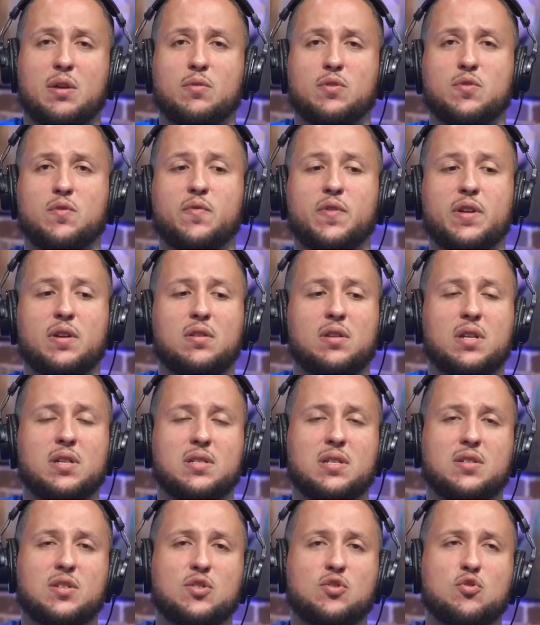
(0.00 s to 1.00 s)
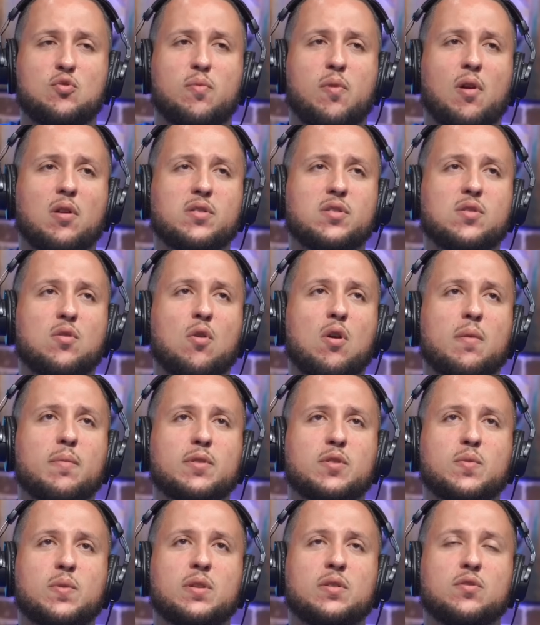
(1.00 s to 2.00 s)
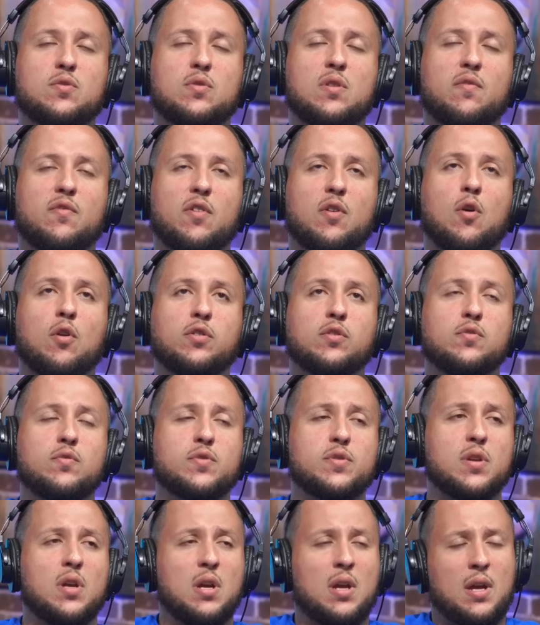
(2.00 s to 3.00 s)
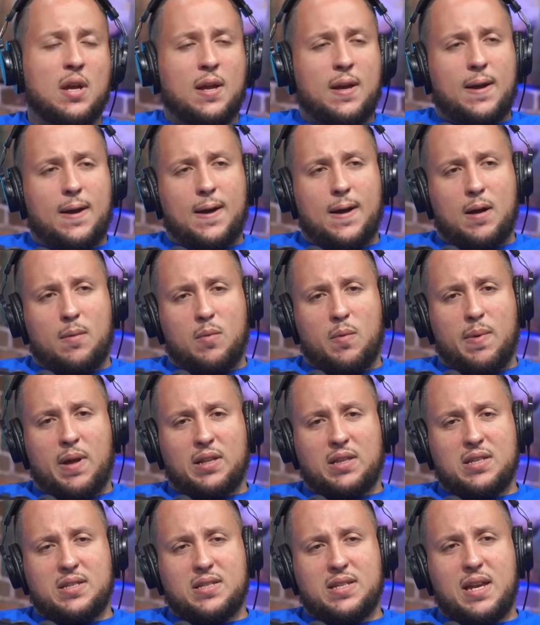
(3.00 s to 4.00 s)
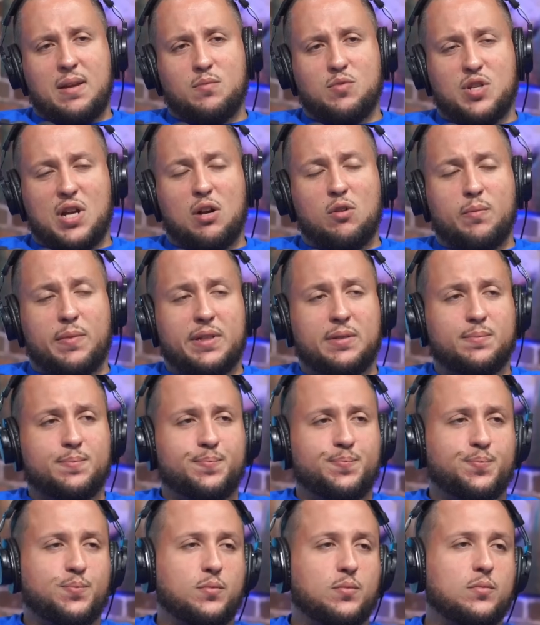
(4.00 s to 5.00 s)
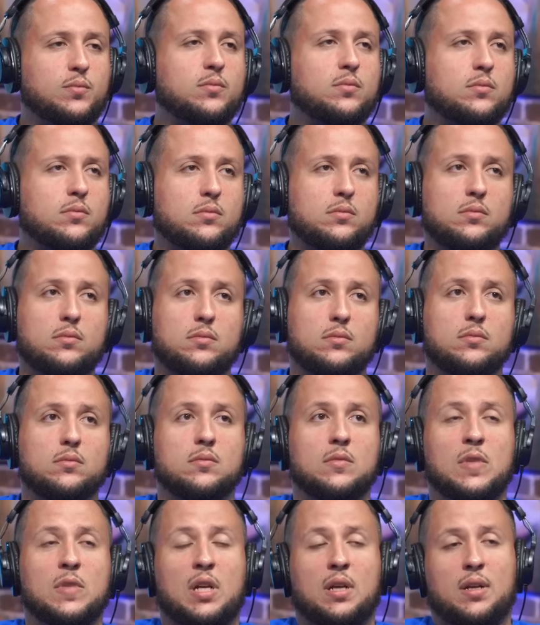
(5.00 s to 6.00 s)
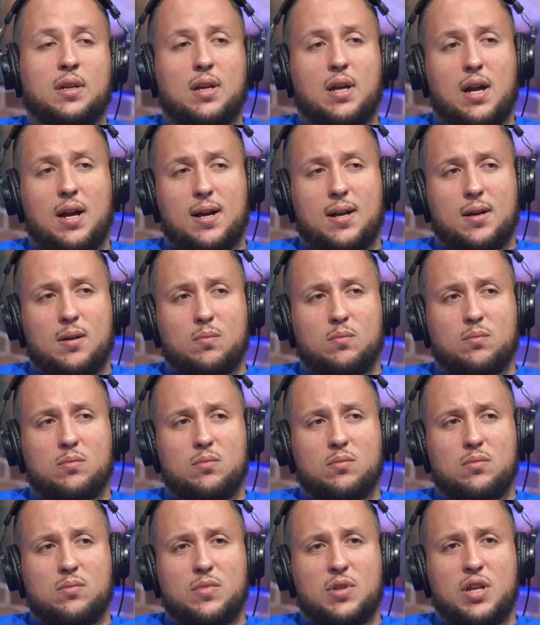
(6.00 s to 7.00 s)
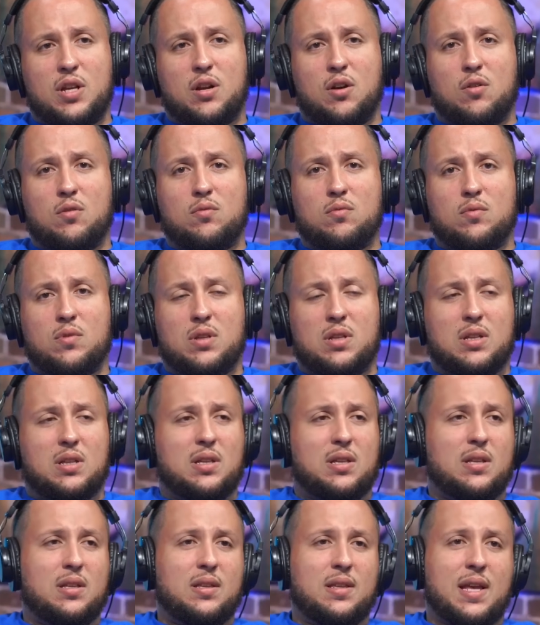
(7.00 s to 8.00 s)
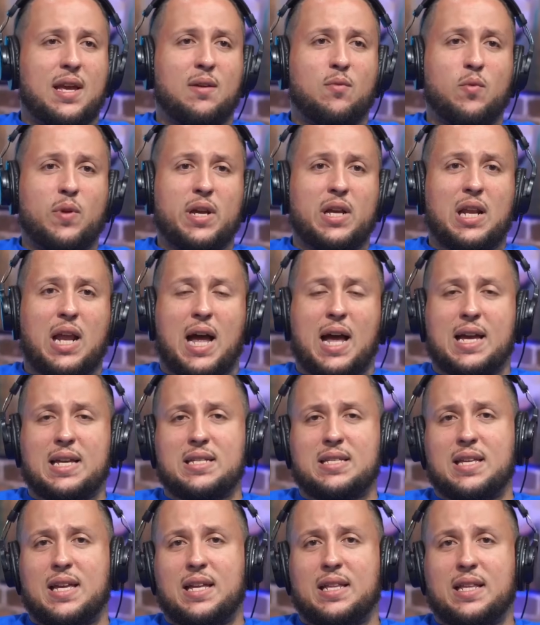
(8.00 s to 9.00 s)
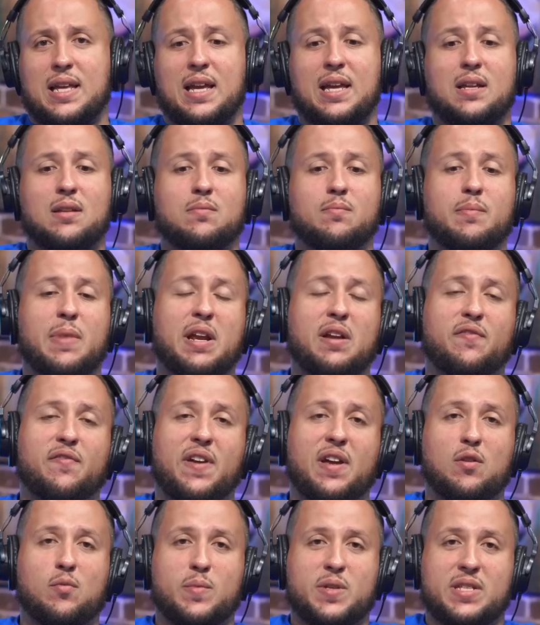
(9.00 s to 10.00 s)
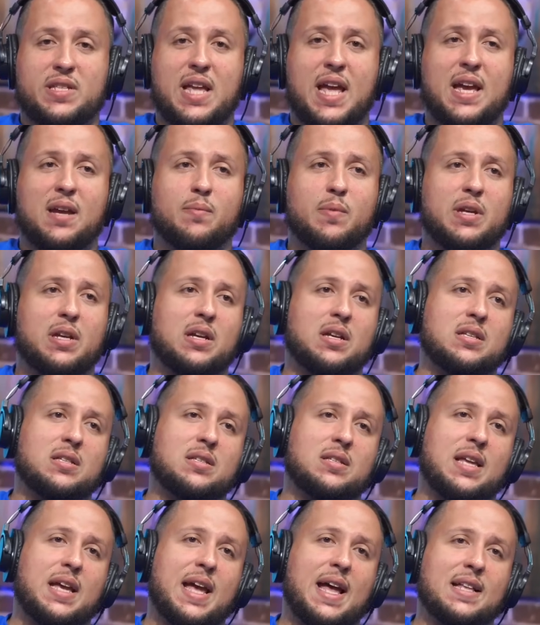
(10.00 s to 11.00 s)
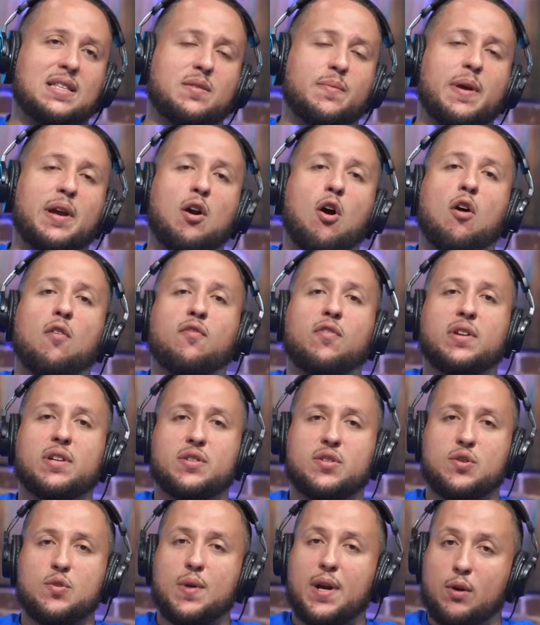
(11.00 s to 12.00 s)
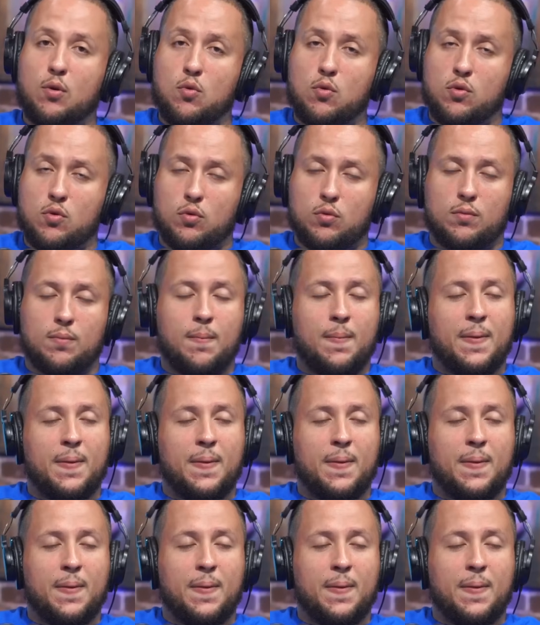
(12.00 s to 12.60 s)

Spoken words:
was revealed, because it's a two-part story between two different Odus about the same gentleman. They realized that they had made a fatal mistake, because they had to make offerings to Egun.